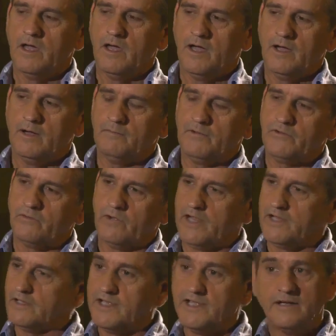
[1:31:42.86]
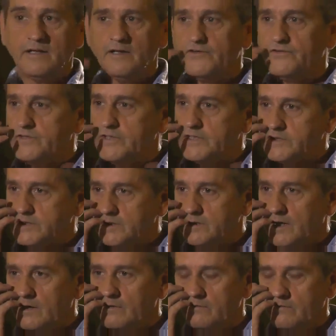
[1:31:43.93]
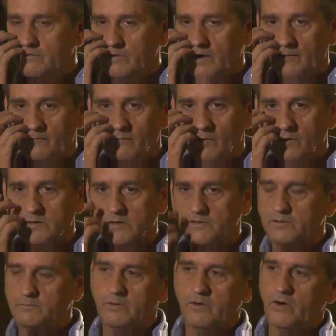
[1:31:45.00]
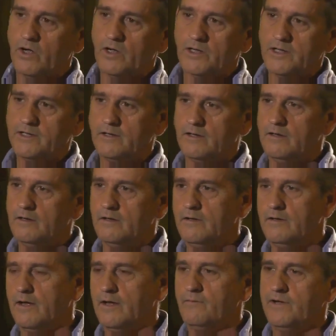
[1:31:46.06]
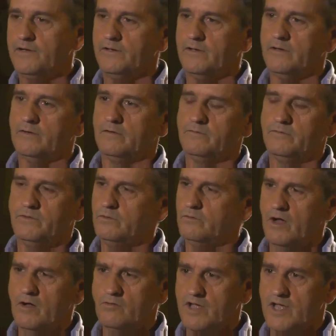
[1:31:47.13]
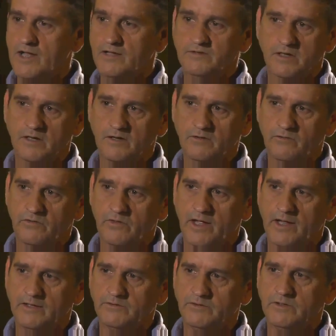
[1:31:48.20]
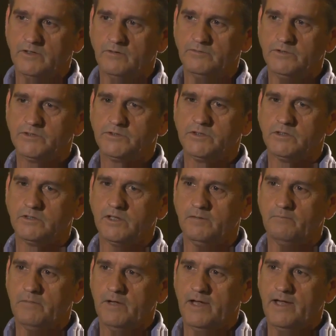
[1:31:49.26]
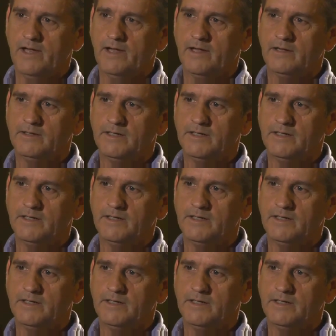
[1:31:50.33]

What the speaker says: I'm a trained legal assistant. I've worked as a paralegal. I've had to do all kinds of other things, just to get by.